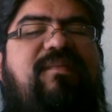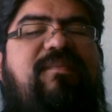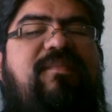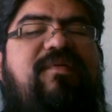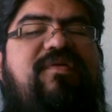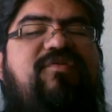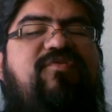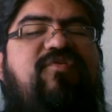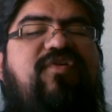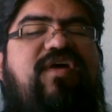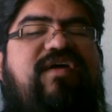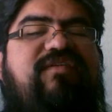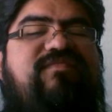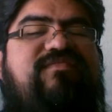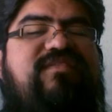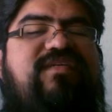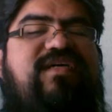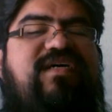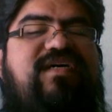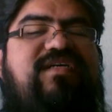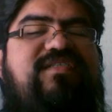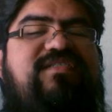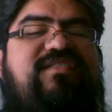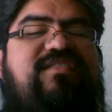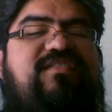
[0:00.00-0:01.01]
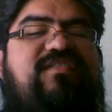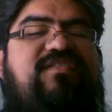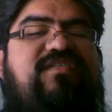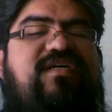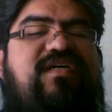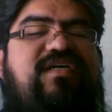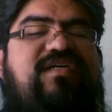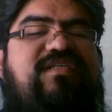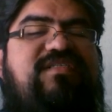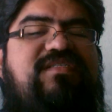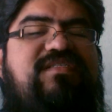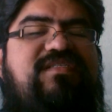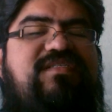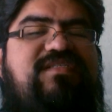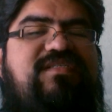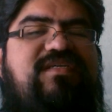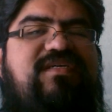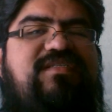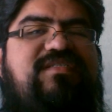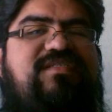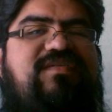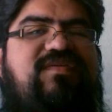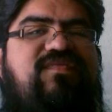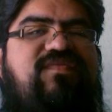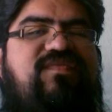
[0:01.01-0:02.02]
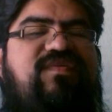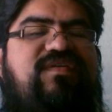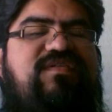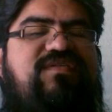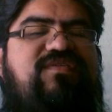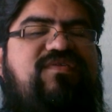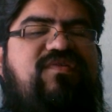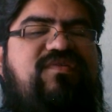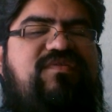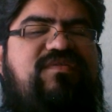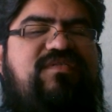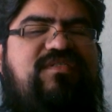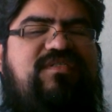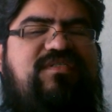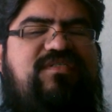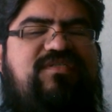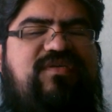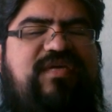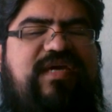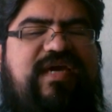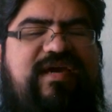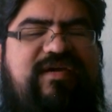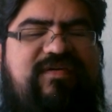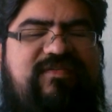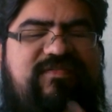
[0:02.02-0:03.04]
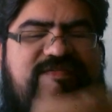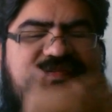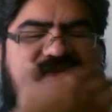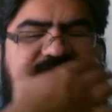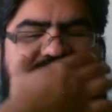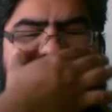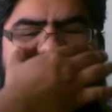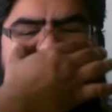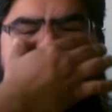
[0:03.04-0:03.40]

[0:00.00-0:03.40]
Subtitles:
I mean, you have tons and tons and tons of resources. You have